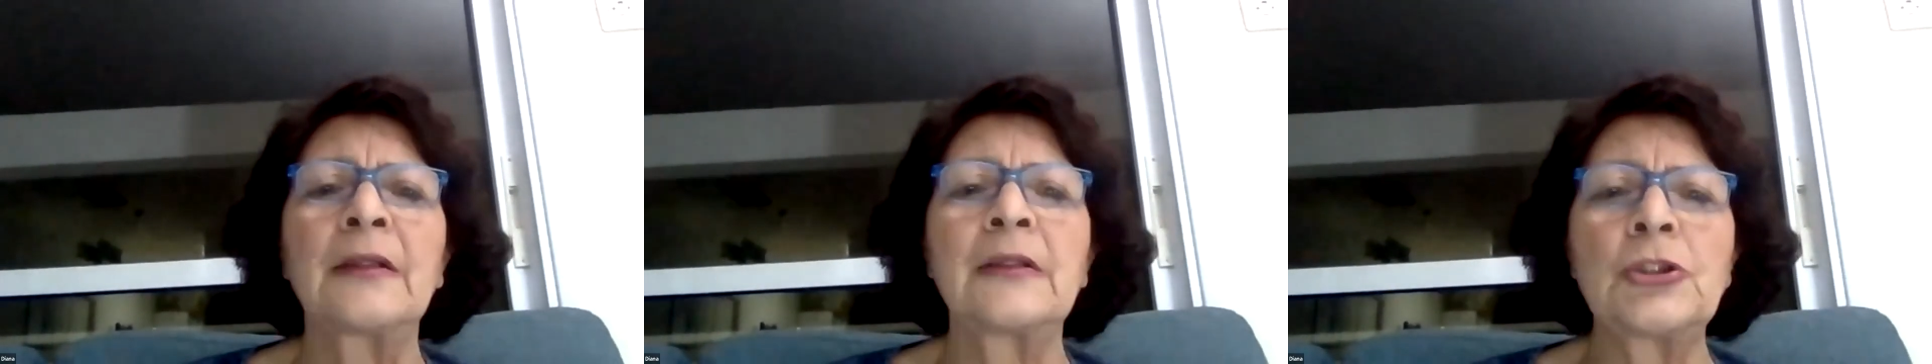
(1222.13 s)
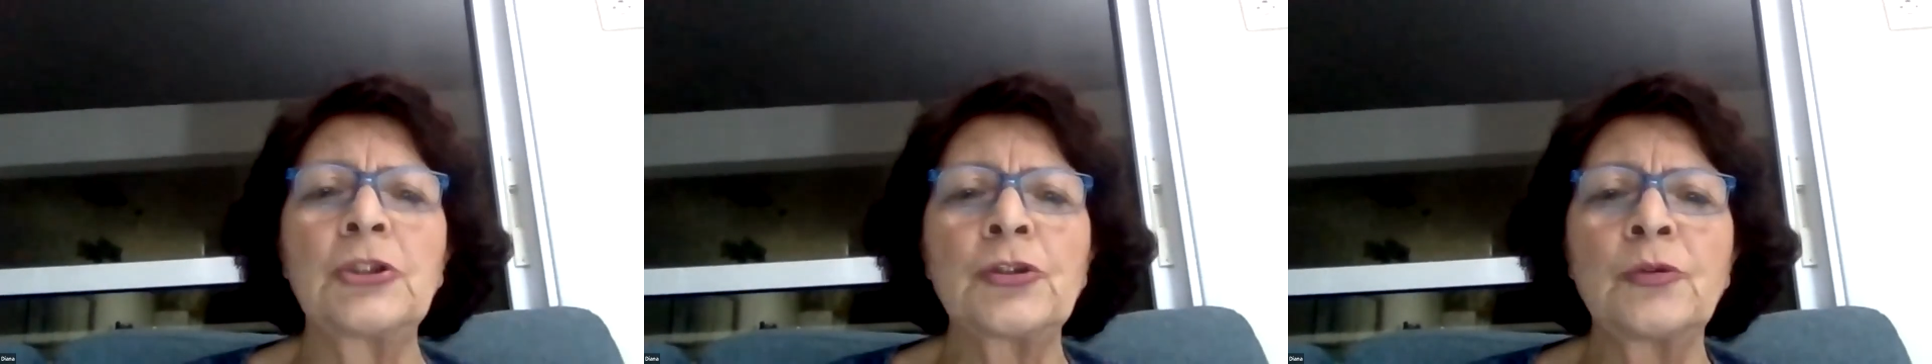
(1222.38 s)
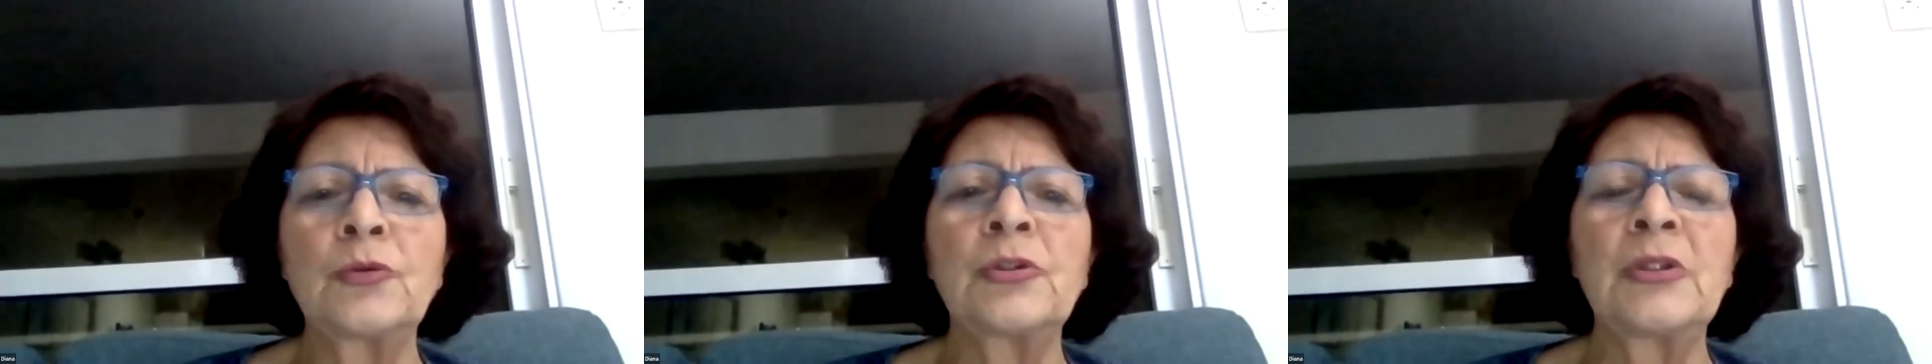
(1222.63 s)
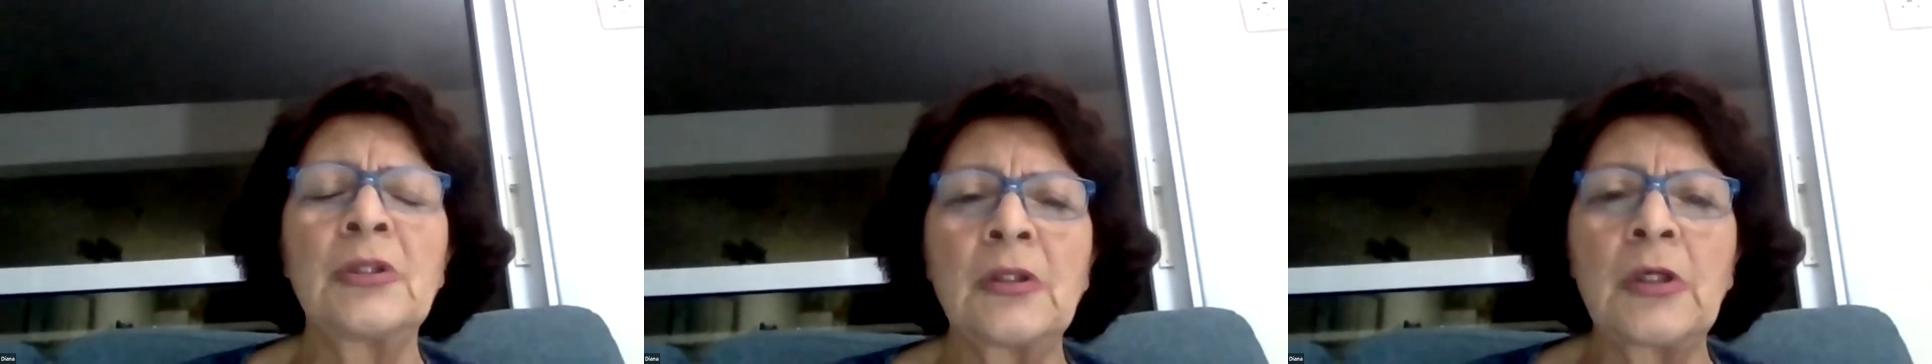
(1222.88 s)
the
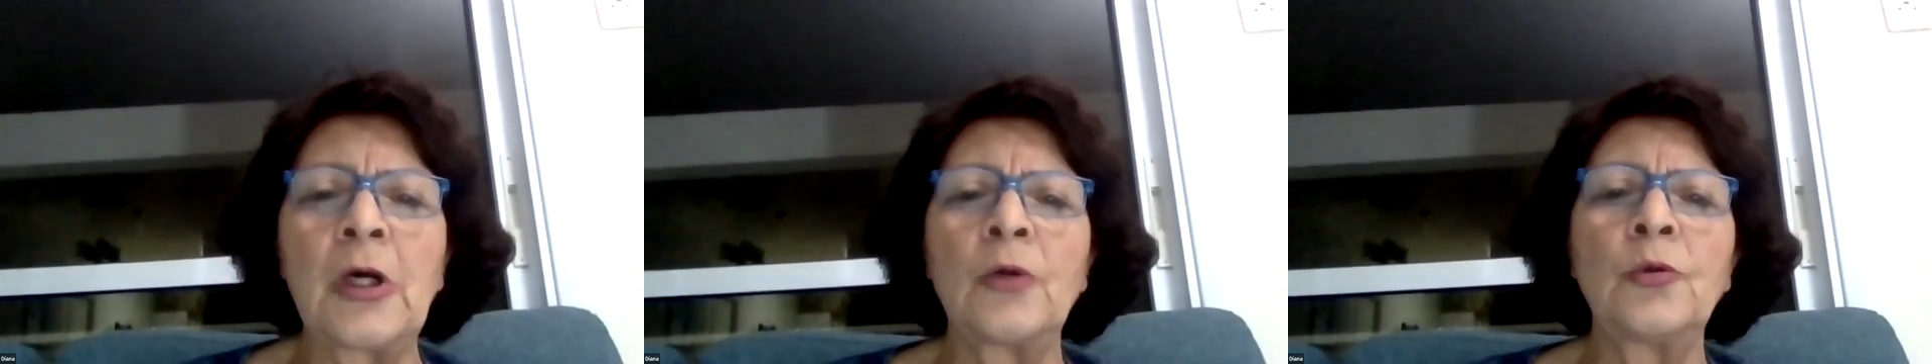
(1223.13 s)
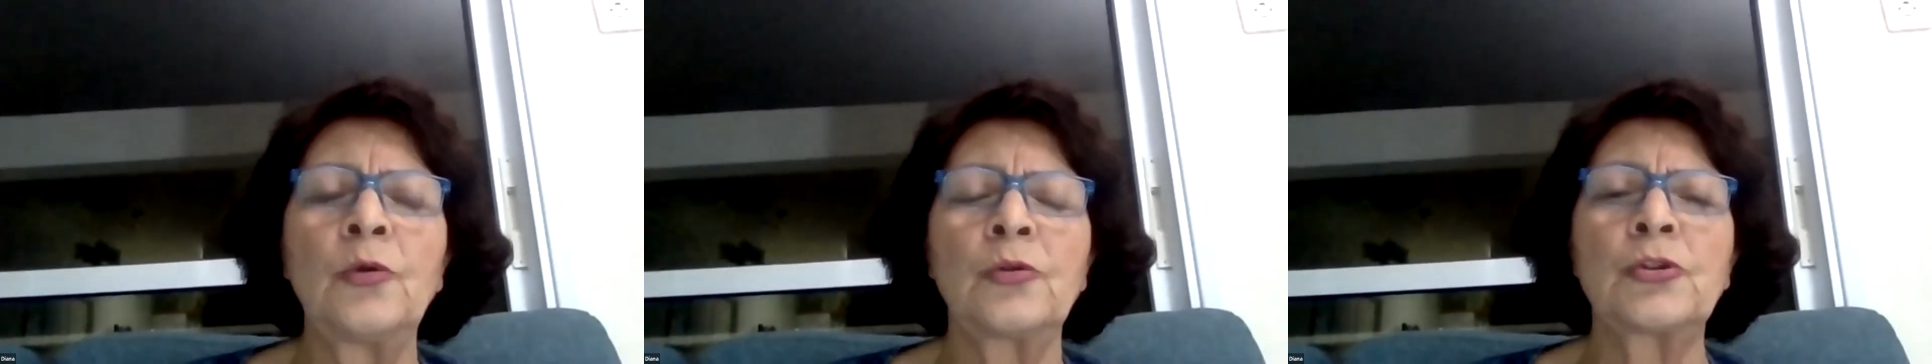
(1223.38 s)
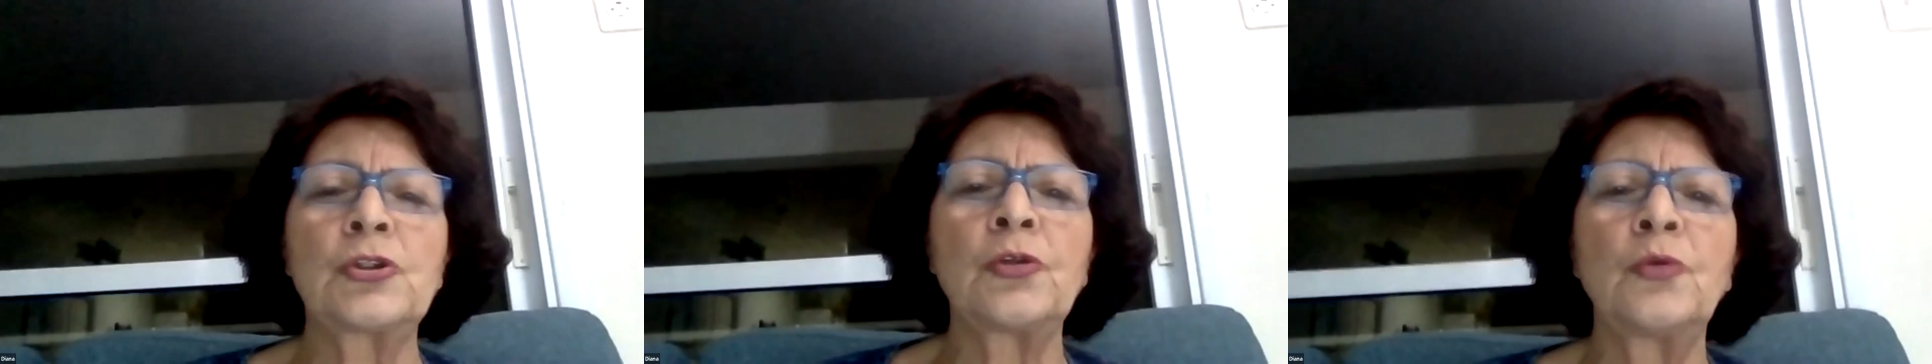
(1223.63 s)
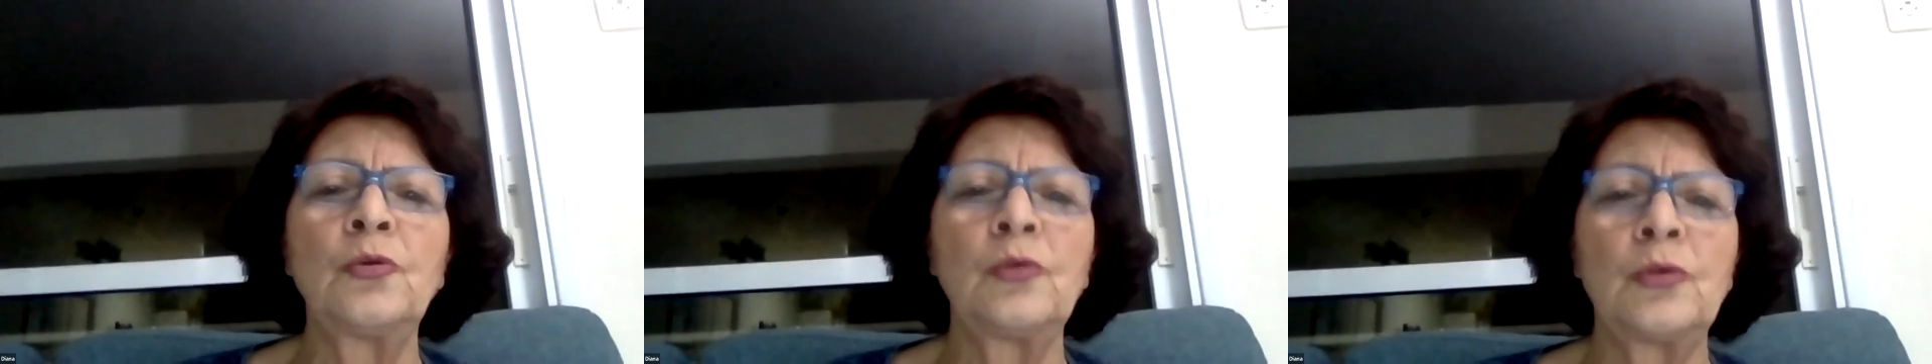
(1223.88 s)
children go
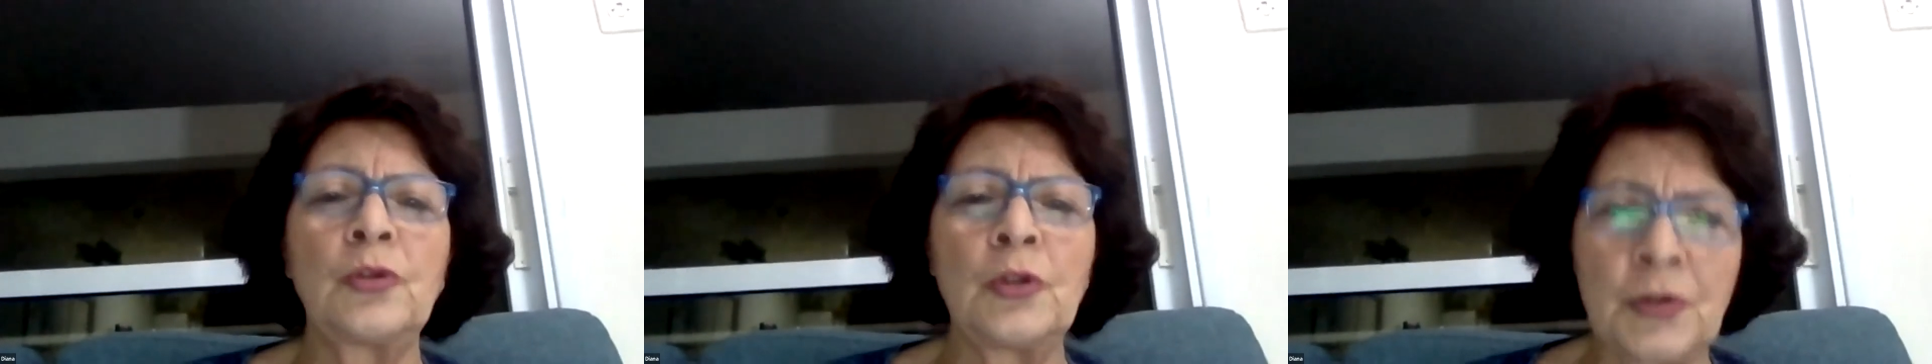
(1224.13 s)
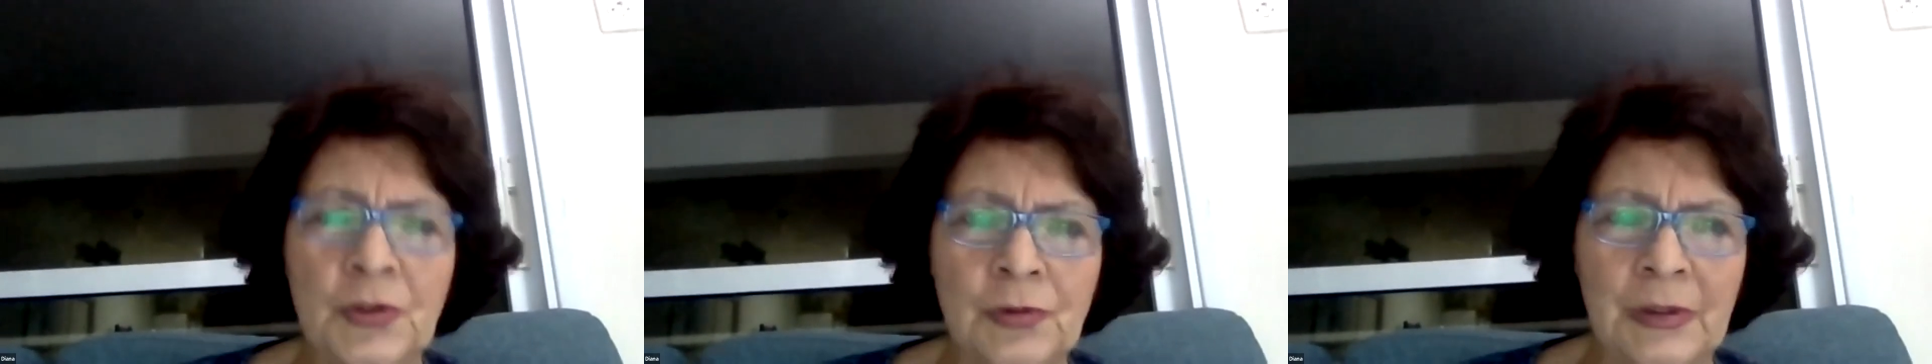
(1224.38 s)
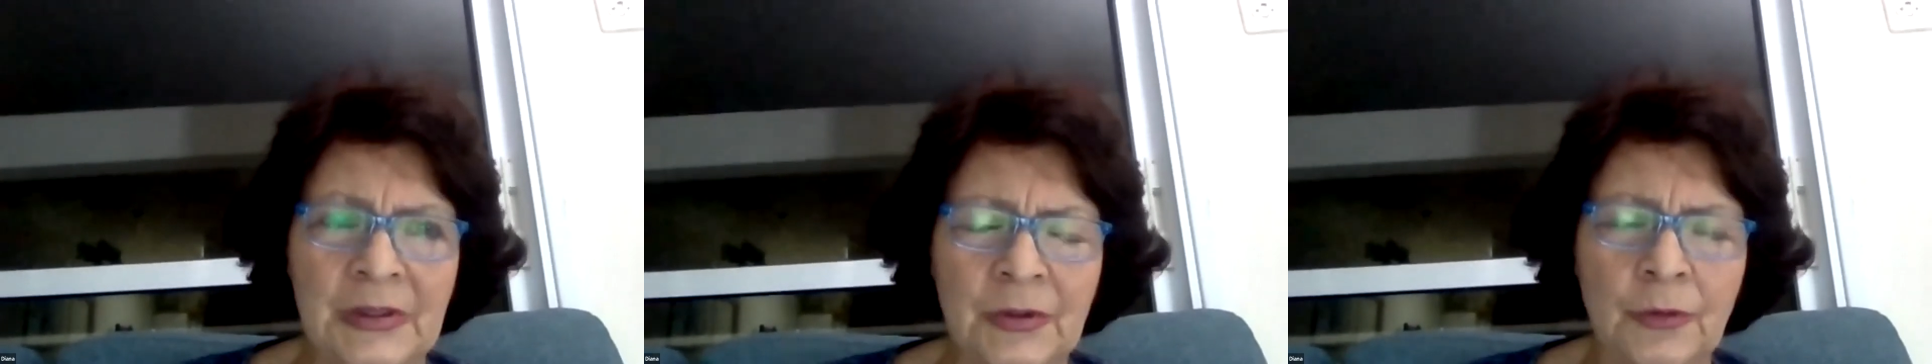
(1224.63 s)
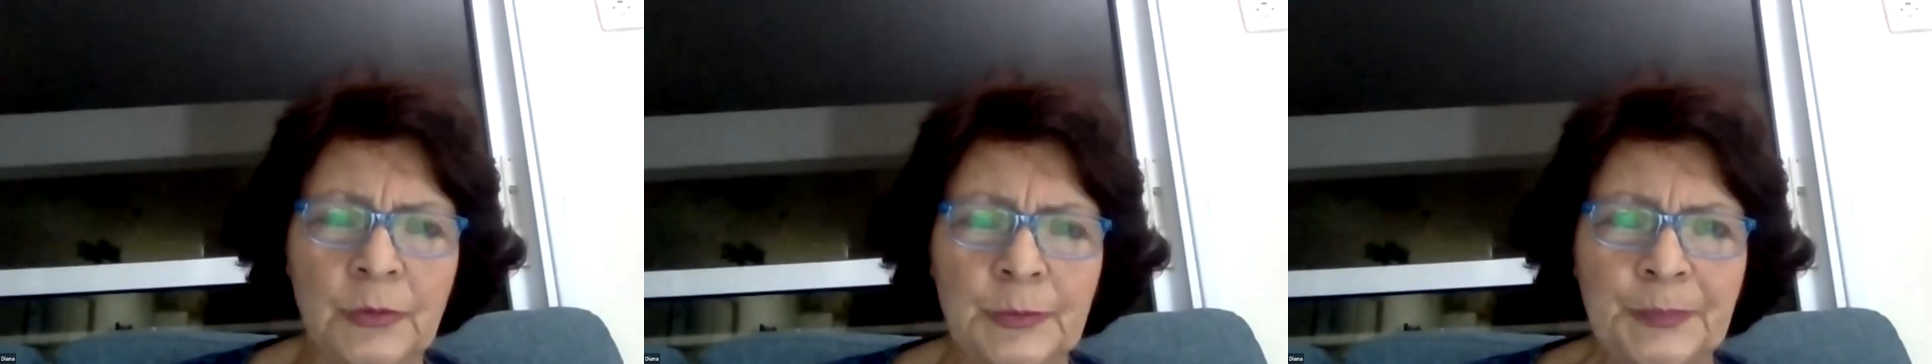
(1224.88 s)
to nursery
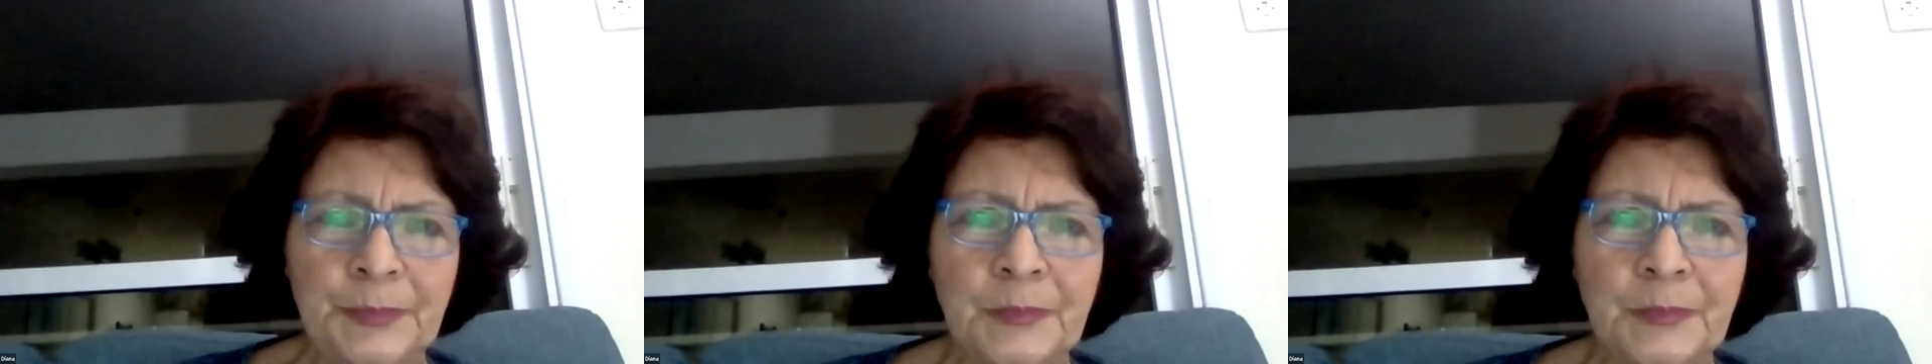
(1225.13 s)
school.